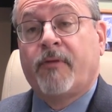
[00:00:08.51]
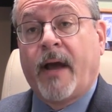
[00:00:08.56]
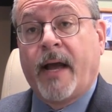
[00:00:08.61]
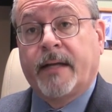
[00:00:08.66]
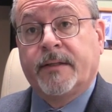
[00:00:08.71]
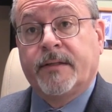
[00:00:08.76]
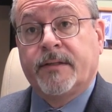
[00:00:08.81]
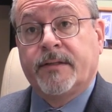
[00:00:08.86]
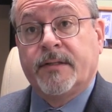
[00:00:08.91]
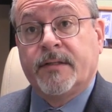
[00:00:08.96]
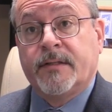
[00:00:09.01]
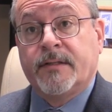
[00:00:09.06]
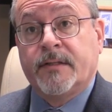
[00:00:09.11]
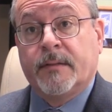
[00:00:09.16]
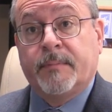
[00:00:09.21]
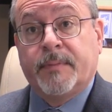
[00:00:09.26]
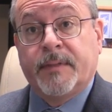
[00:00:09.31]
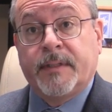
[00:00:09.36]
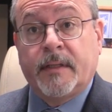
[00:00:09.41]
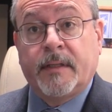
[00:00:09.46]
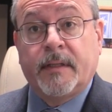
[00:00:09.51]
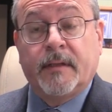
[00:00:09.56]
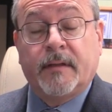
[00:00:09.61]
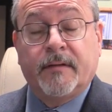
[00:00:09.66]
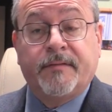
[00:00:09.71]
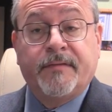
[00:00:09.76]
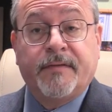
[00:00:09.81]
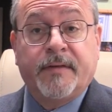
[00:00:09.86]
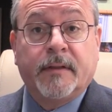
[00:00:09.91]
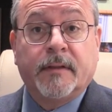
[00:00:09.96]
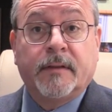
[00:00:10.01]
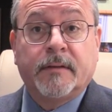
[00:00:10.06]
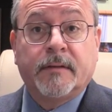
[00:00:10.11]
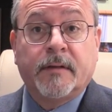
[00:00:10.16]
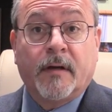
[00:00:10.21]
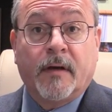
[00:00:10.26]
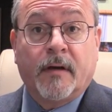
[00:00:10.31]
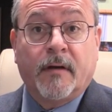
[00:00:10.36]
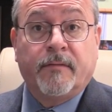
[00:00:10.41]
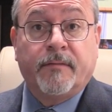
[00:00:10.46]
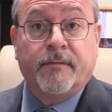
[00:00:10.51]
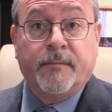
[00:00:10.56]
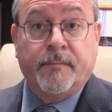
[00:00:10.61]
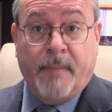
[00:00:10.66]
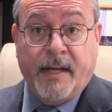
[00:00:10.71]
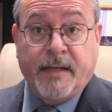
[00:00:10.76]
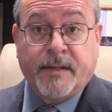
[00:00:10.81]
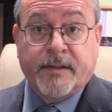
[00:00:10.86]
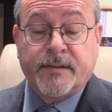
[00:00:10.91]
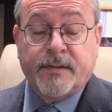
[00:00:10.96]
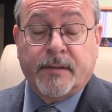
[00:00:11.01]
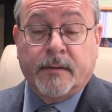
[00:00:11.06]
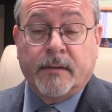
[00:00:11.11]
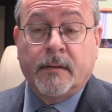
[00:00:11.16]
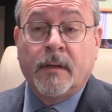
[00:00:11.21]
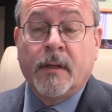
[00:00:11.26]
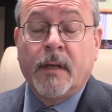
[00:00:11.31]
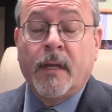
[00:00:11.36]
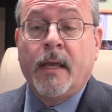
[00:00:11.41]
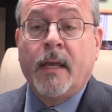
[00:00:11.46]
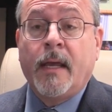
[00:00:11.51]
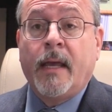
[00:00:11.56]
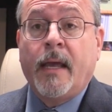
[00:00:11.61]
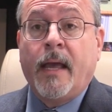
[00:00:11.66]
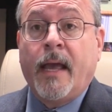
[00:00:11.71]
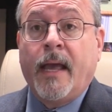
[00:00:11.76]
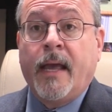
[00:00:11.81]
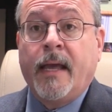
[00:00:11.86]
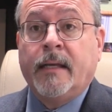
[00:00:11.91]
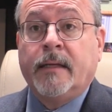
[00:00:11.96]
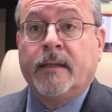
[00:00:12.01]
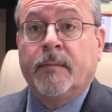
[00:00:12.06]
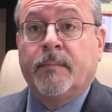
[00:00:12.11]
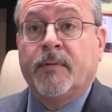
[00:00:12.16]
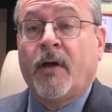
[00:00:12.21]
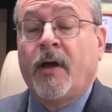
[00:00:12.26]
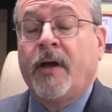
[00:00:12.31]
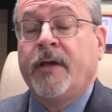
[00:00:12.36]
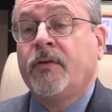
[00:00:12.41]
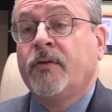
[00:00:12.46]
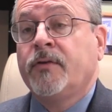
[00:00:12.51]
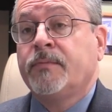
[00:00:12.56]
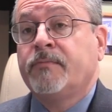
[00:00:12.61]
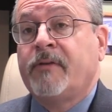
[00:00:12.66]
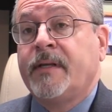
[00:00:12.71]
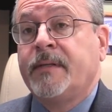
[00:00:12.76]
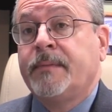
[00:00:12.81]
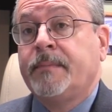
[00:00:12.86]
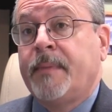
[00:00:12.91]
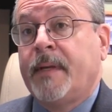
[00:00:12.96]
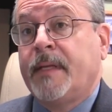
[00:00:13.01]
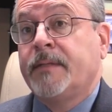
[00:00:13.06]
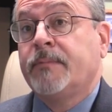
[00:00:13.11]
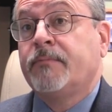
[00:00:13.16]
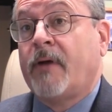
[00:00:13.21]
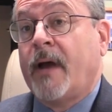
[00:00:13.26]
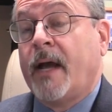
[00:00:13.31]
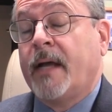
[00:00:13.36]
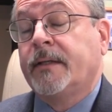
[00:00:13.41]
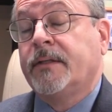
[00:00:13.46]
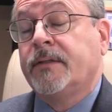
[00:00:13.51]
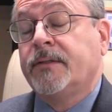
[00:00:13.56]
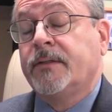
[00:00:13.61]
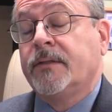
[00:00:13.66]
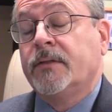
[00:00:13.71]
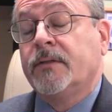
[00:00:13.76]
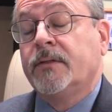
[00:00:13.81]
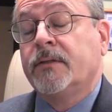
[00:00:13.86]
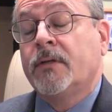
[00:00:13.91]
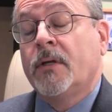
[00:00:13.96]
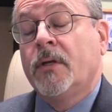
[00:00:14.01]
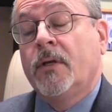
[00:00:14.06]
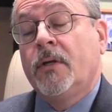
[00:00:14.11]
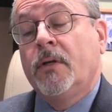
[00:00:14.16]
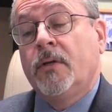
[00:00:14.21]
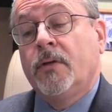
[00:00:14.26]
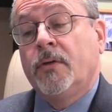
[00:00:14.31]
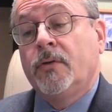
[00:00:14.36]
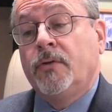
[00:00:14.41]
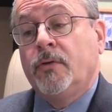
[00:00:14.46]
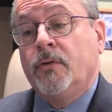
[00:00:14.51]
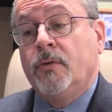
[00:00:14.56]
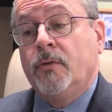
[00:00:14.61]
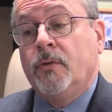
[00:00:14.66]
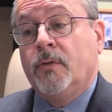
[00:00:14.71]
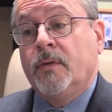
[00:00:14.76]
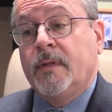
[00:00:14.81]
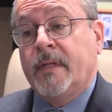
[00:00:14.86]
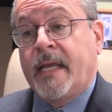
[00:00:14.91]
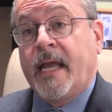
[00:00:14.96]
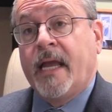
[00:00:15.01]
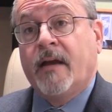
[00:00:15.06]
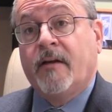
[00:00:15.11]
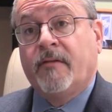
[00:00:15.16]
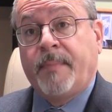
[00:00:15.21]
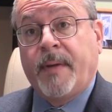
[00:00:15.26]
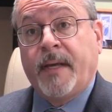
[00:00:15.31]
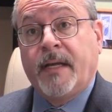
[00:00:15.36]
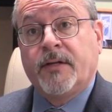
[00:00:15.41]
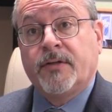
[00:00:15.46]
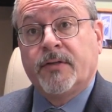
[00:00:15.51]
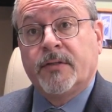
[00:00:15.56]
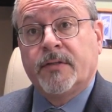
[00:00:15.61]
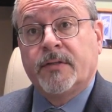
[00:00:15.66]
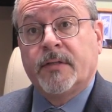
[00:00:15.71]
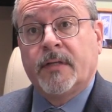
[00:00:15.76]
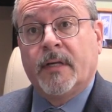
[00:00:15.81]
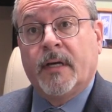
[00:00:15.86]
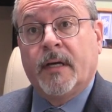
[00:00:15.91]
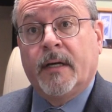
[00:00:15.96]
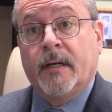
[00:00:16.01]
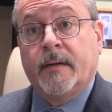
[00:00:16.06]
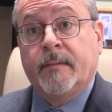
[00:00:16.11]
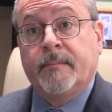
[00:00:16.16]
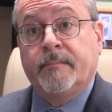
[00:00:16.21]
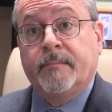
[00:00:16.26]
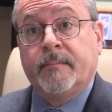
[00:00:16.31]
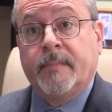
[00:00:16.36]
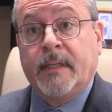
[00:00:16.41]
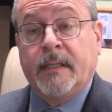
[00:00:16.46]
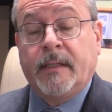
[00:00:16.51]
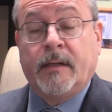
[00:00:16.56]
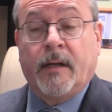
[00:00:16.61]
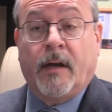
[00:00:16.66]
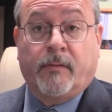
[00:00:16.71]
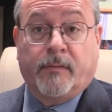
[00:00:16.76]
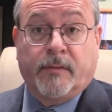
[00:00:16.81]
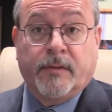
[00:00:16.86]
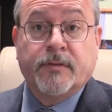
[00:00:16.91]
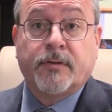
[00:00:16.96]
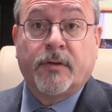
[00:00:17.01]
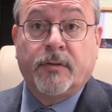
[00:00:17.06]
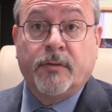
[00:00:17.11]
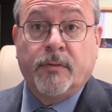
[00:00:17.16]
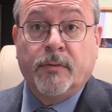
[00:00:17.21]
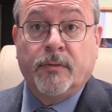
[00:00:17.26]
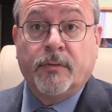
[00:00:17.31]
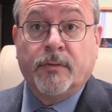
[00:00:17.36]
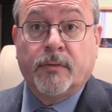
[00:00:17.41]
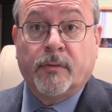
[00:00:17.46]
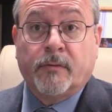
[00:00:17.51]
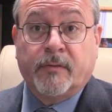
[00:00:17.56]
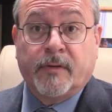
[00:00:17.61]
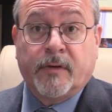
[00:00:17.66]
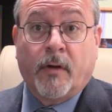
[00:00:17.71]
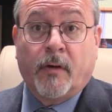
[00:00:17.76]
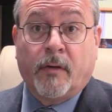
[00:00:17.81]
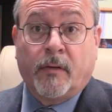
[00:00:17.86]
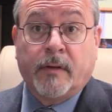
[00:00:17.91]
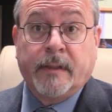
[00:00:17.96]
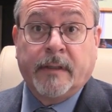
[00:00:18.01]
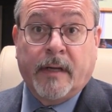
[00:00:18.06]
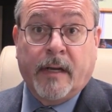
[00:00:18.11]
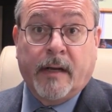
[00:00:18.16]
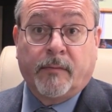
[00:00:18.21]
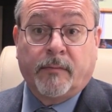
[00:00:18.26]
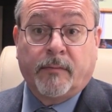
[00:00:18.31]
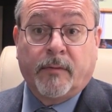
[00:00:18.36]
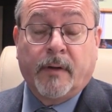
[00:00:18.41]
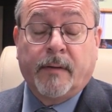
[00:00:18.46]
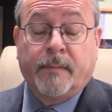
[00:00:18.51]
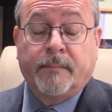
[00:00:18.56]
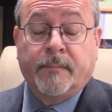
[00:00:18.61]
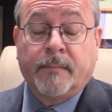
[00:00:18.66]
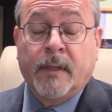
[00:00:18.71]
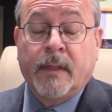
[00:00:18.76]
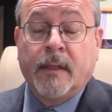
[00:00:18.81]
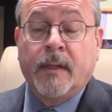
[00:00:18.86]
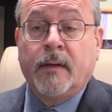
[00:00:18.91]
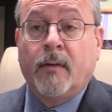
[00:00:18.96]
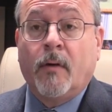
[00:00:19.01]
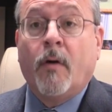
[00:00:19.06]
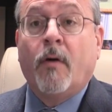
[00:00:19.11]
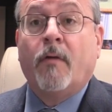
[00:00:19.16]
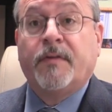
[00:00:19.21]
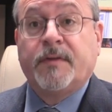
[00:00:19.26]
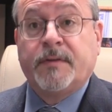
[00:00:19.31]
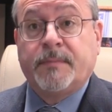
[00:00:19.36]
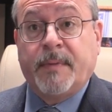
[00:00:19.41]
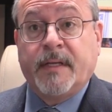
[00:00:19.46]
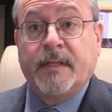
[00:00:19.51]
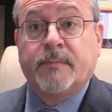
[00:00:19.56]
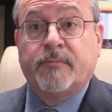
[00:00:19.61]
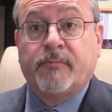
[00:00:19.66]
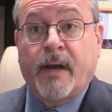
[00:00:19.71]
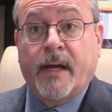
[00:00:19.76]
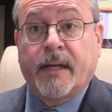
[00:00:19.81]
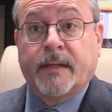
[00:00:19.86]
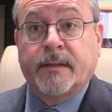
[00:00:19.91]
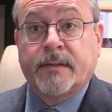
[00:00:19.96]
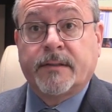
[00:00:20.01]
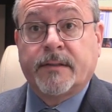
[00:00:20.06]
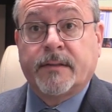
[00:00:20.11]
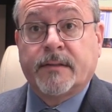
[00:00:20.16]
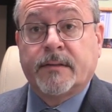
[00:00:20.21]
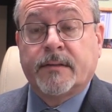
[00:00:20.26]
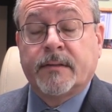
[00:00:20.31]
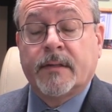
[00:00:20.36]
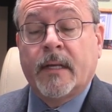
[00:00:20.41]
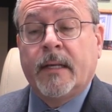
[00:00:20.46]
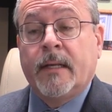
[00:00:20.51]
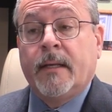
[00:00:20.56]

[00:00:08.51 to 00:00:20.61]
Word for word: practices in a particular field of medicine and apply those best, best practices to the care of patients um, in our institution or in our, in our um, office-based practices.